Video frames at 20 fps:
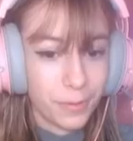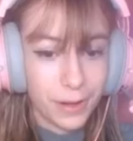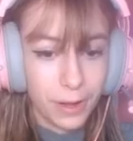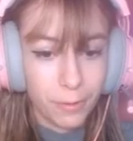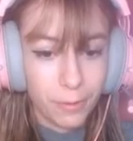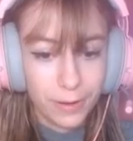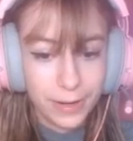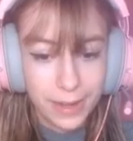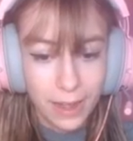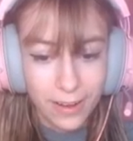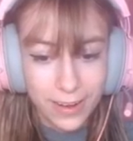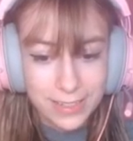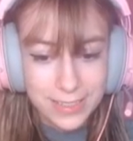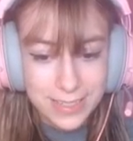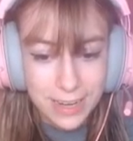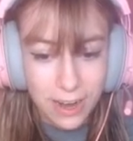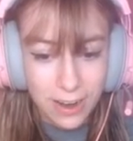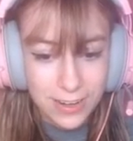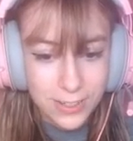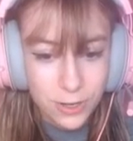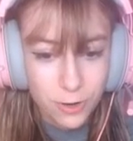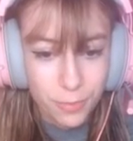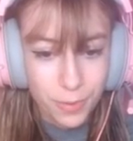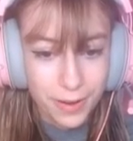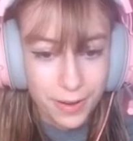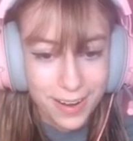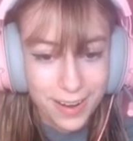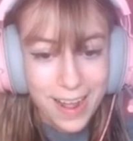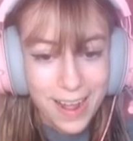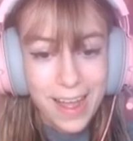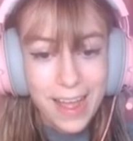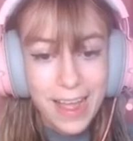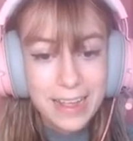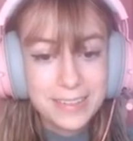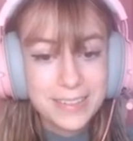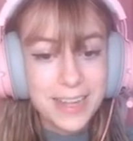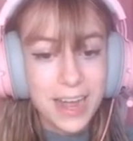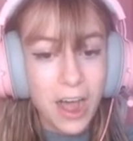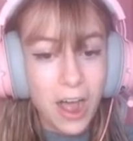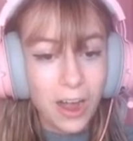We got its eyes open.
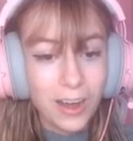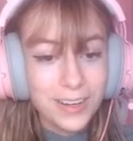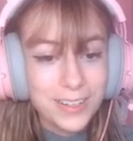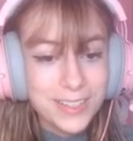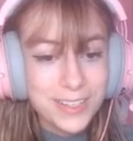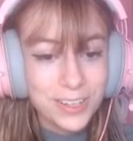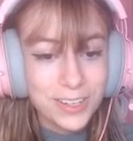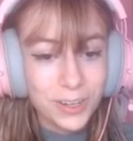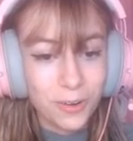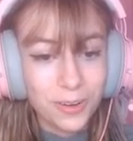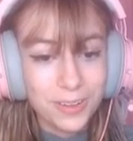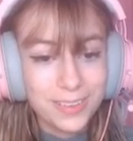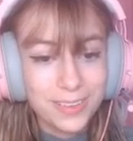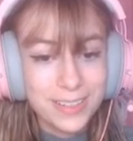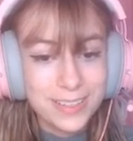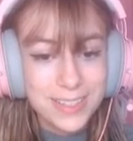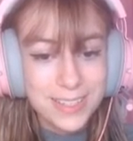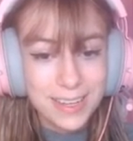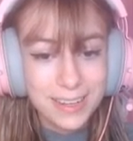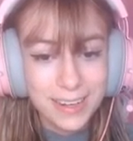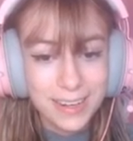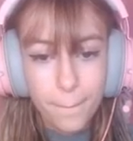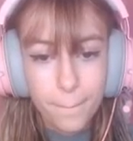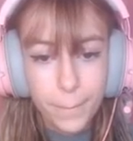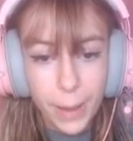Its eyes go to this like